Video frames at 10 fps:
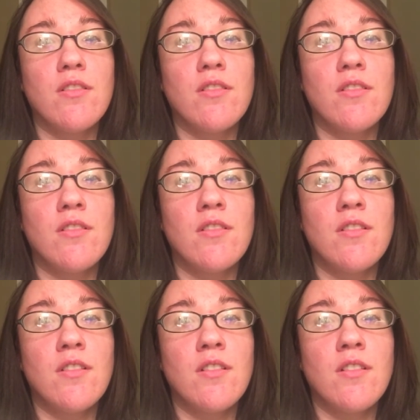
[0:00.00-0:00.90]

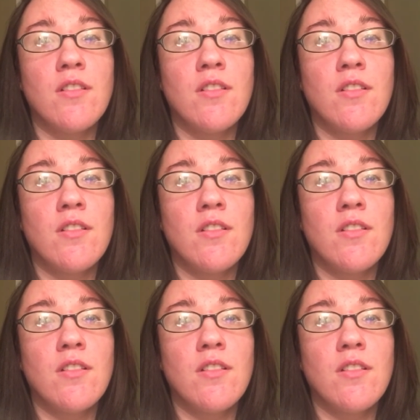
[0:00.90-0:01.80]

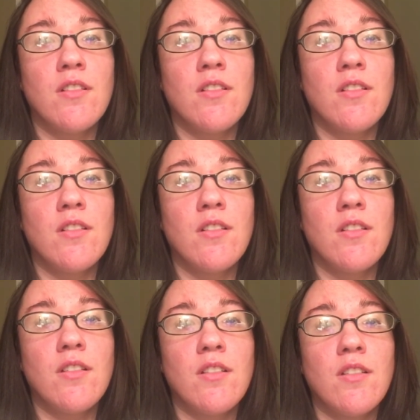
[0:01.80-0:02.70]

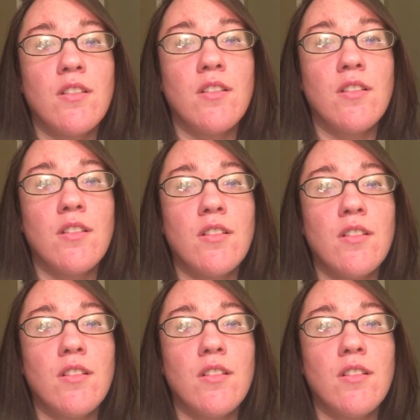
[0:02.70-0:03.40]
No one is speaking in this clip.